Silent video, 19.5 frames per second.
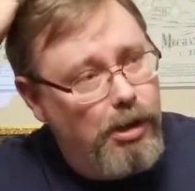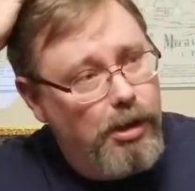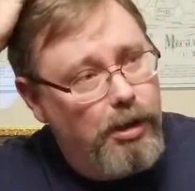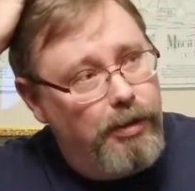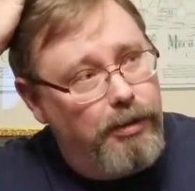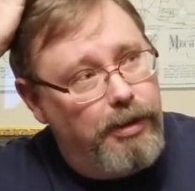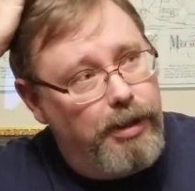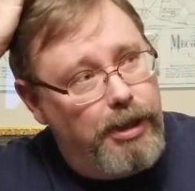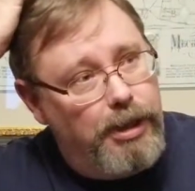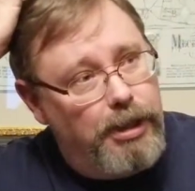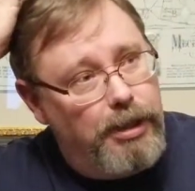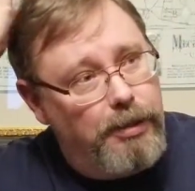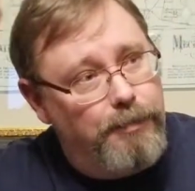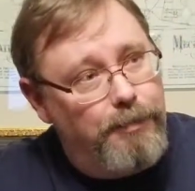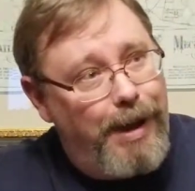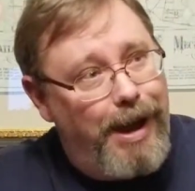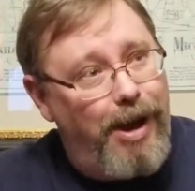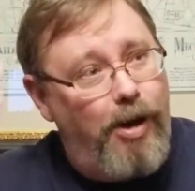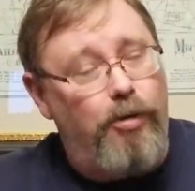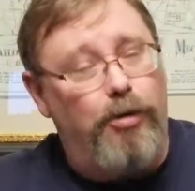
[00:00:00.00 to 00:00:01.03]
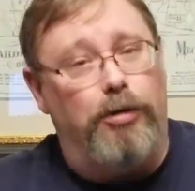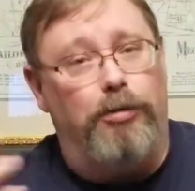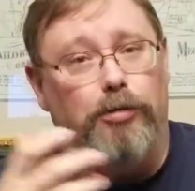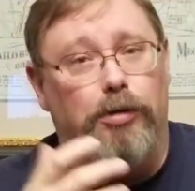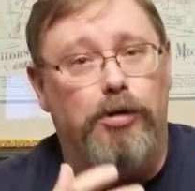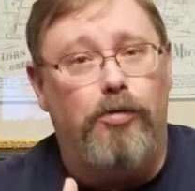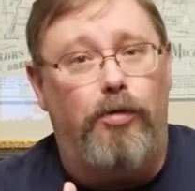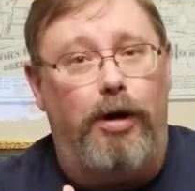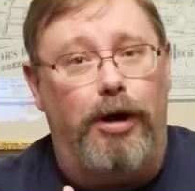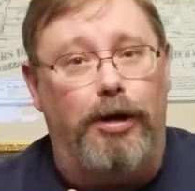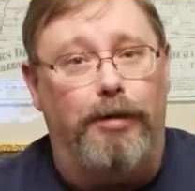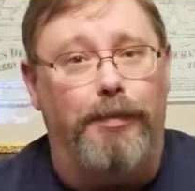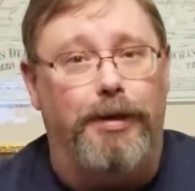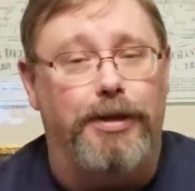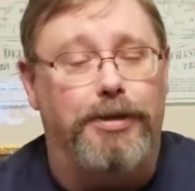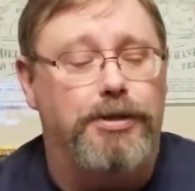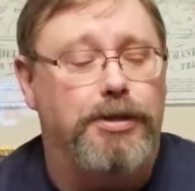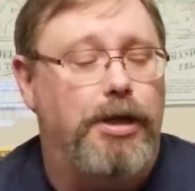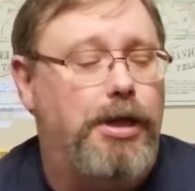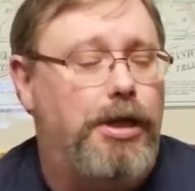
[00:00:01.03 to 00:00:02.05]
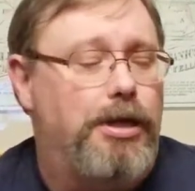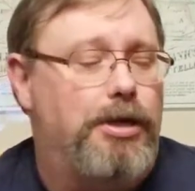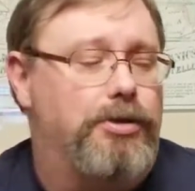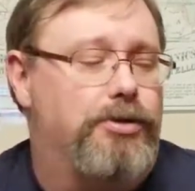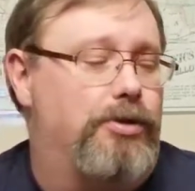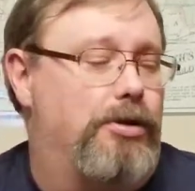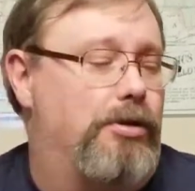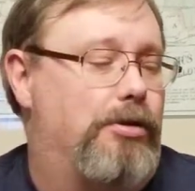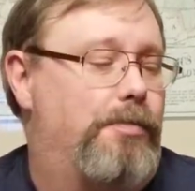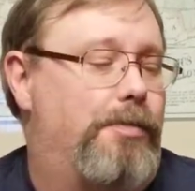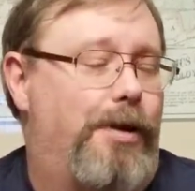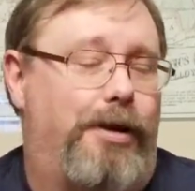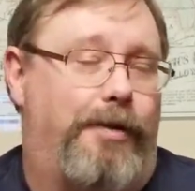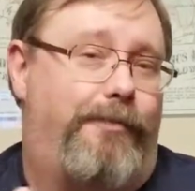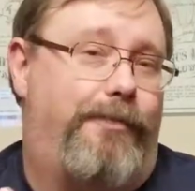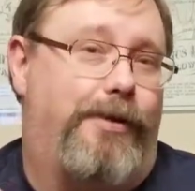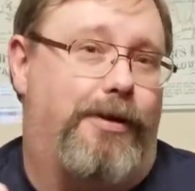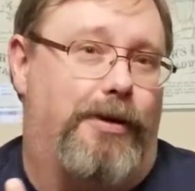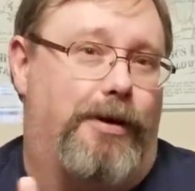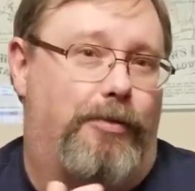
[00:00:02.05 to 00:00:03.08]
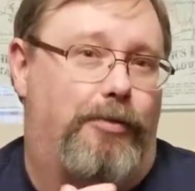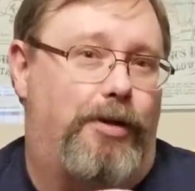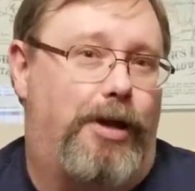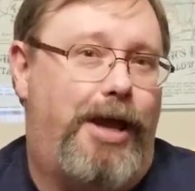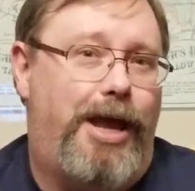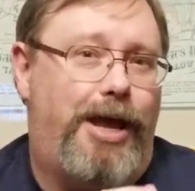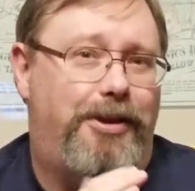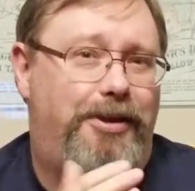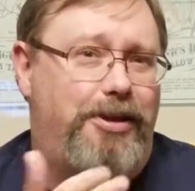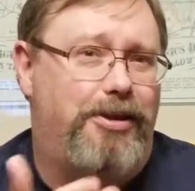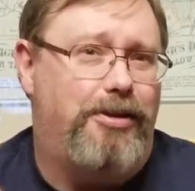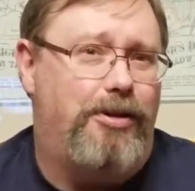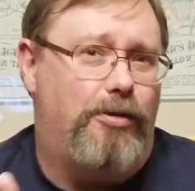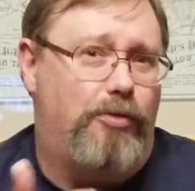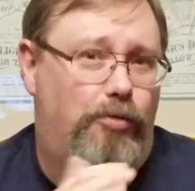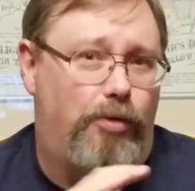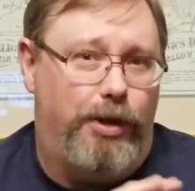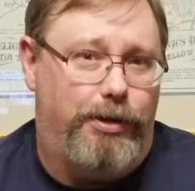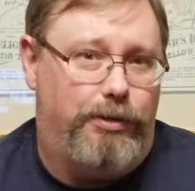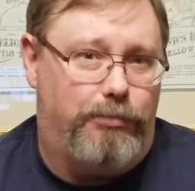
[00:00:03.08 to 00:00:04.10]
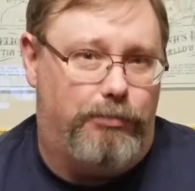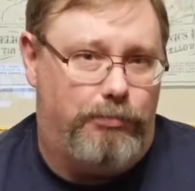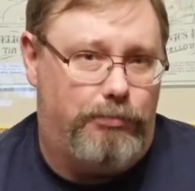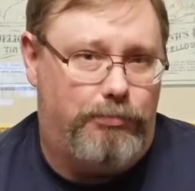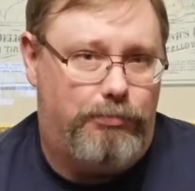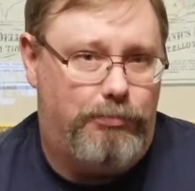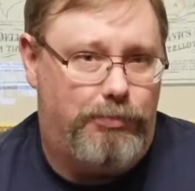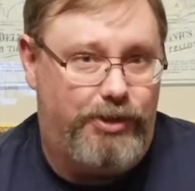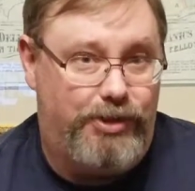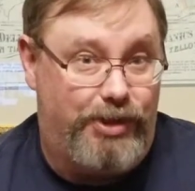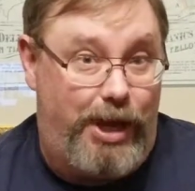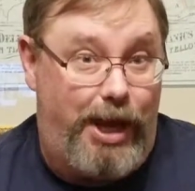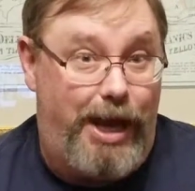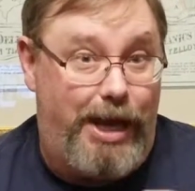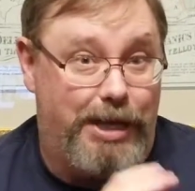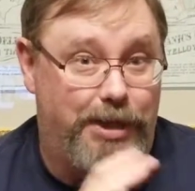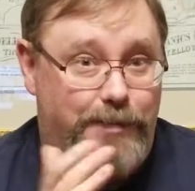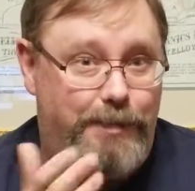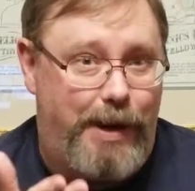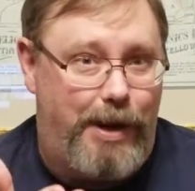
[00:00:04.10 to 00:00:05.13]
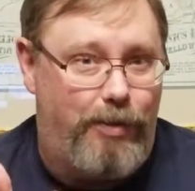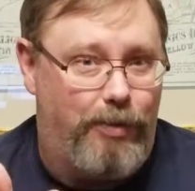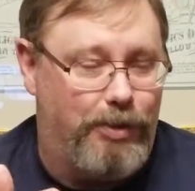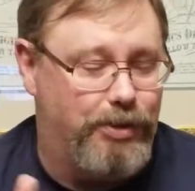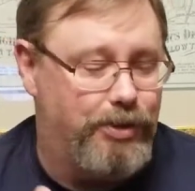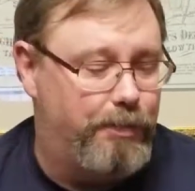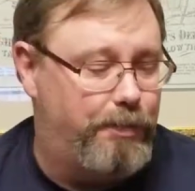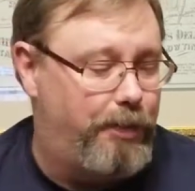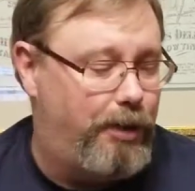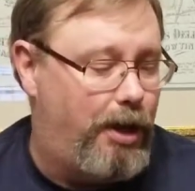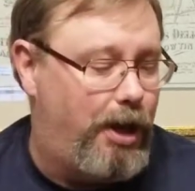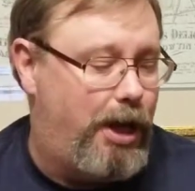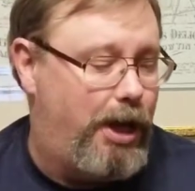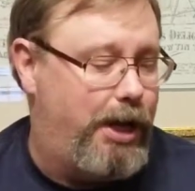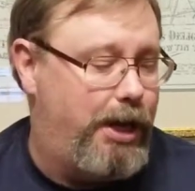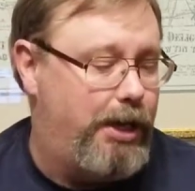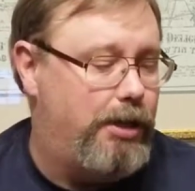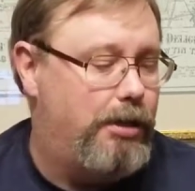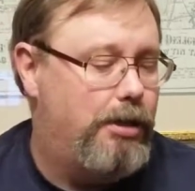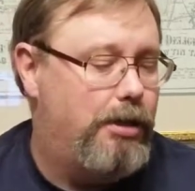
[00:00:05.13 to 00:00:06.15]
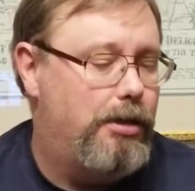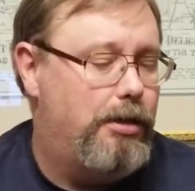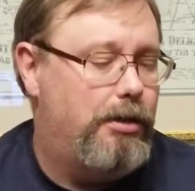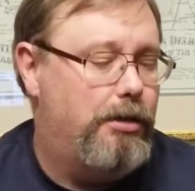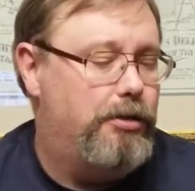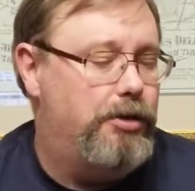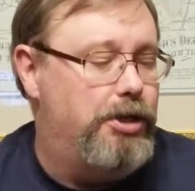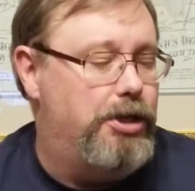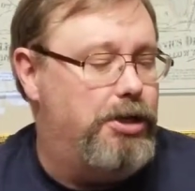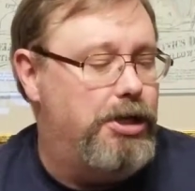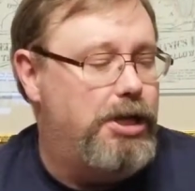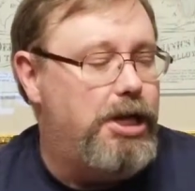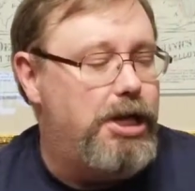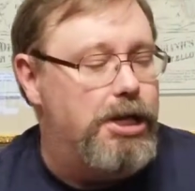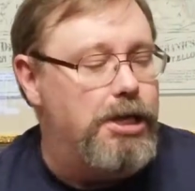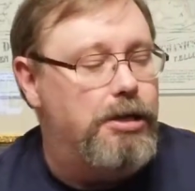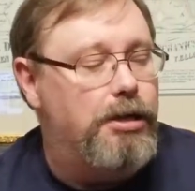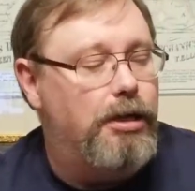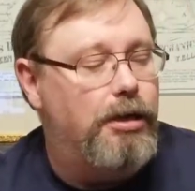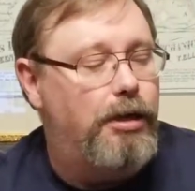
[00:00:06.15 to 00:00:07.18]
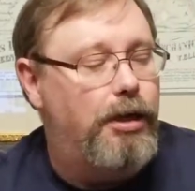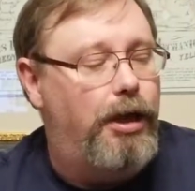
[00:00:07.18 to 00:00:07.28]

the power requirements. So you're probably figuring, well, how do you know what size power supply do you need?